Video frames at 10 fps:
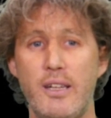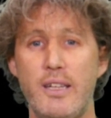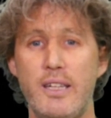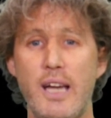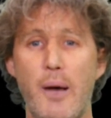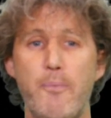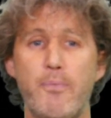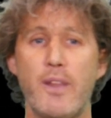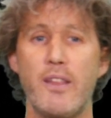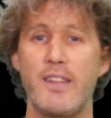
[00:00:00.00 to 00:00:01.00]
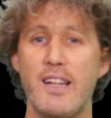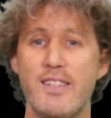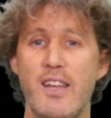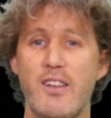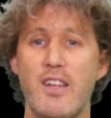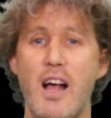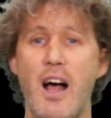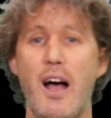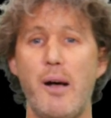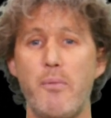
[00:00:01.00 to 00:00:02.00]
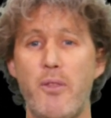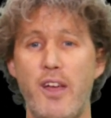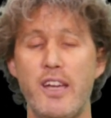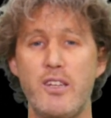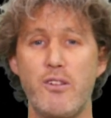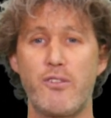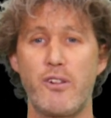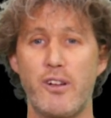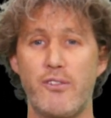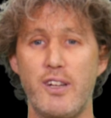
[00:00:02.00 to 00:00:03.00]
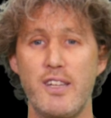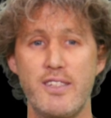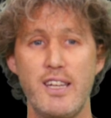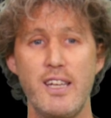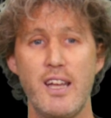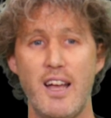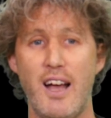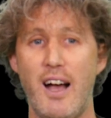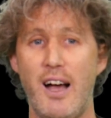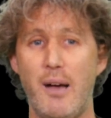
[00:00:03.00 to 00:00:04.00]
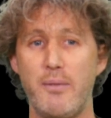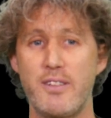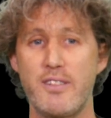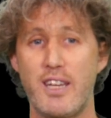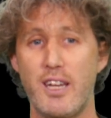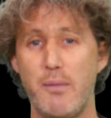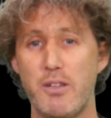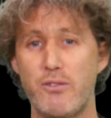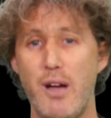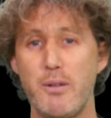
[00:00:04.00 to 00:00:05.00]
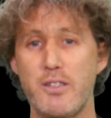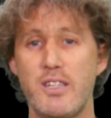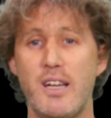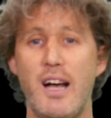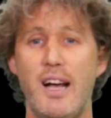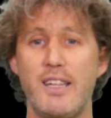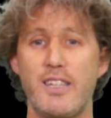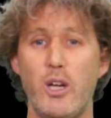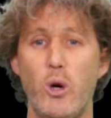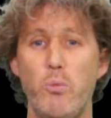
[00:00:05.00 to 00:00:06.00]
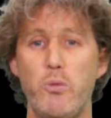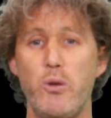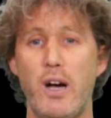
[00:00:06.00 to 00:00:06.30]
yeah, that's it. Thank you for listening. This is Economics Rabbit, and I hope you